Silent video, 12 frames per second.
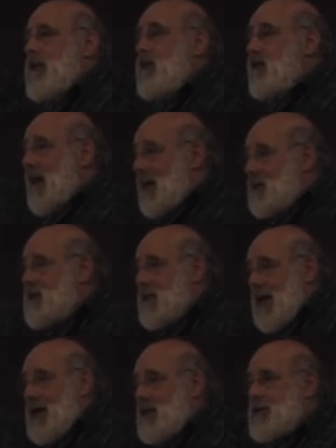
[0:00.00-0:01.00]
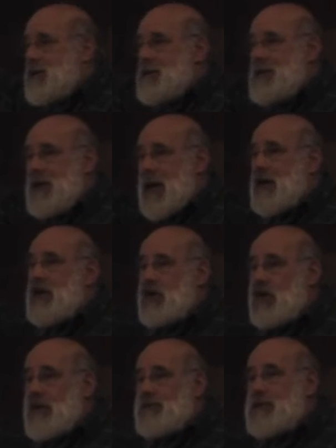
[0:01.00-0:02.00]
the United States and
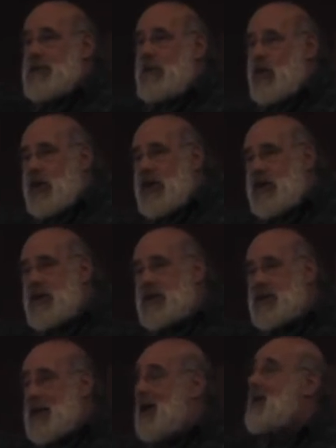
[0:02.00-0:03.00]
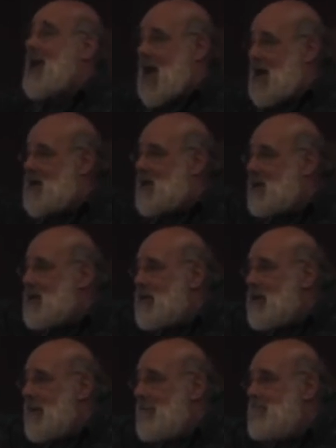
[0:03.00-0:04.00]
Europe supporting this, and
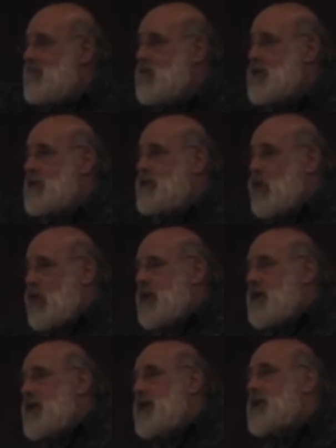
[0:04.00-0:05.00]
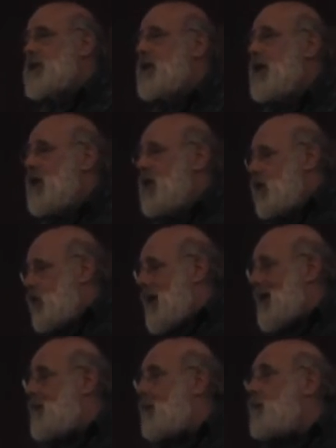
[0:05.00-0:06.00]
Canada supporting this. You
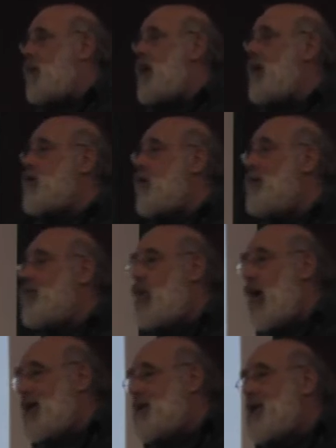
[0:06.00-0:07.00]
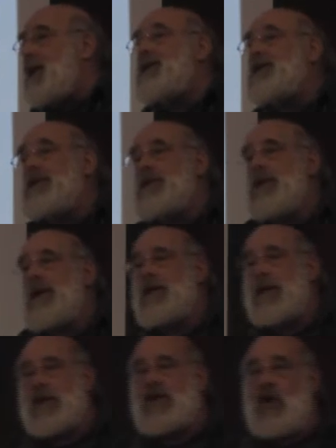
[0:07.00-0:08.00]
have a political process
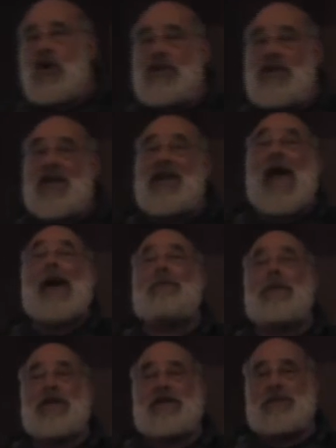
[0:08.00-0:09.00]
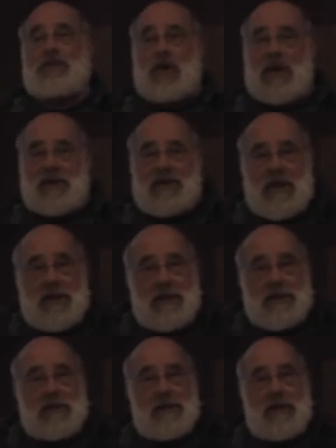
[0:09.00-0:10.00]
that's called the Annapolis
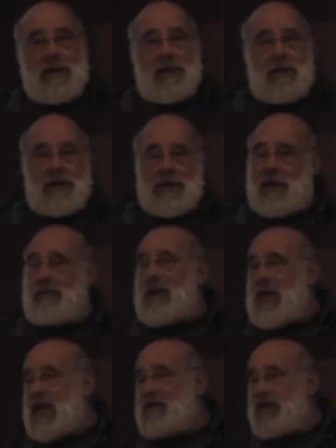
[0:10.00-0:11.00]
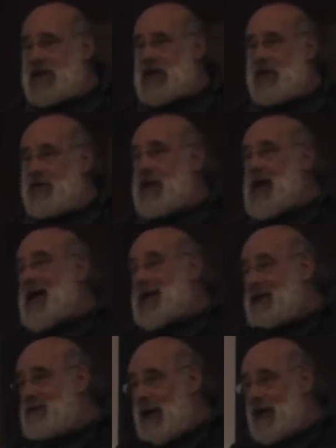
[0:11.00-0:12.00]
process that many of us have
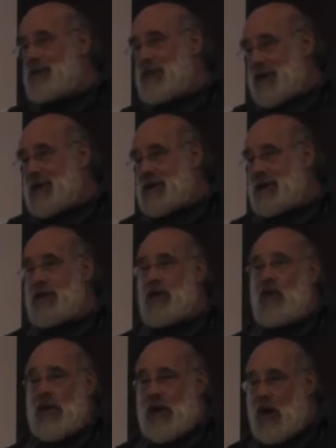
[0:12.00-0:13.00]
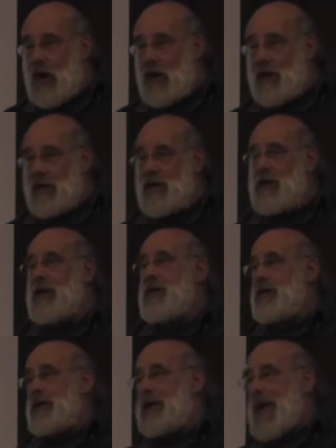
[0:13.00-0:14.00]
forgotten about, but it's still going on.
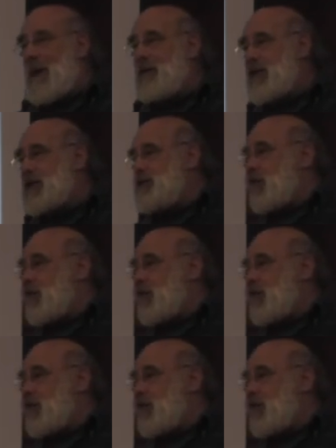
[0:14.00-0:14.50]
The Annapolis